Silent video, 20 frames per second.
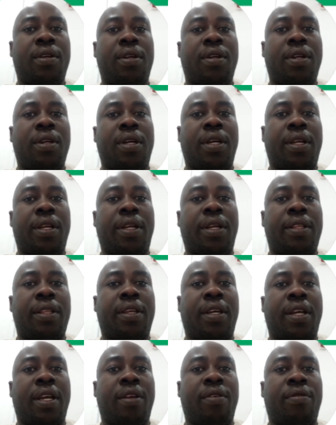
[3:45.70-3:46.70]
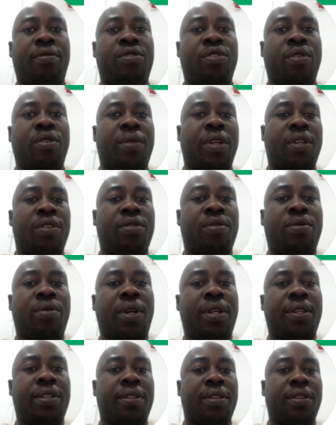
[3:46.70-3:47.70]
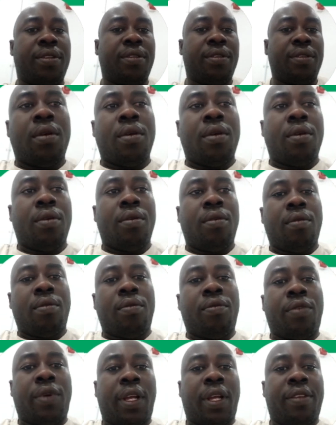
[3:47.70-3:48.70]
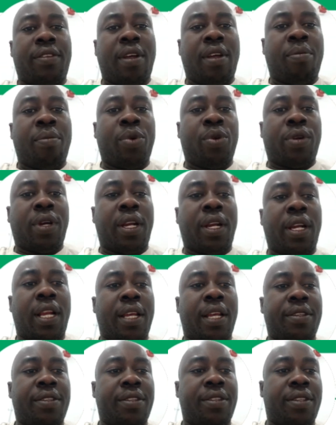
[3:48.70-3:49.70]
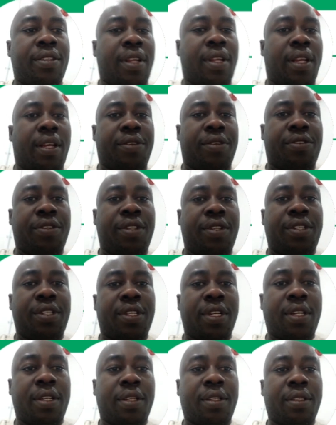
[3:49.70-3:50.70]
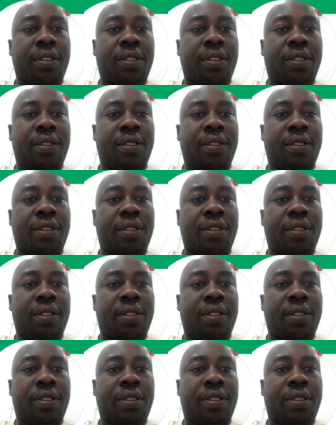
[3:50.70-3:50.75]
and write the kind of job that you want. For example, you can write electrician.